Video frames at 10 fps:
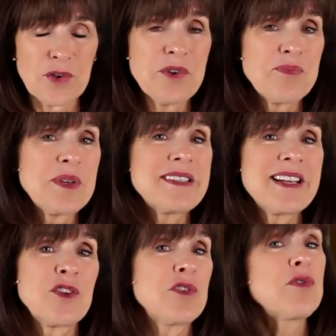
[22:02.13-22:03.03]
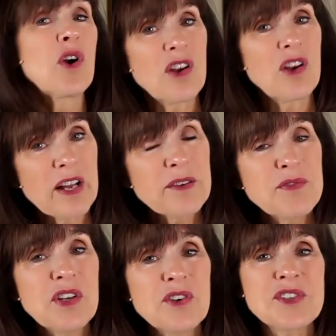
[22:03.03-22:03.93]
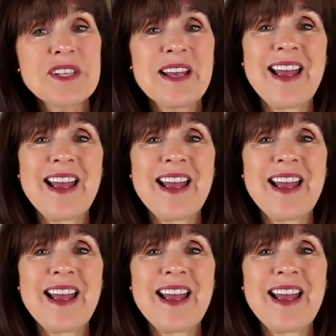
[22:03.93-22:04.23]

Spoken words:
We've been together for a lot of years.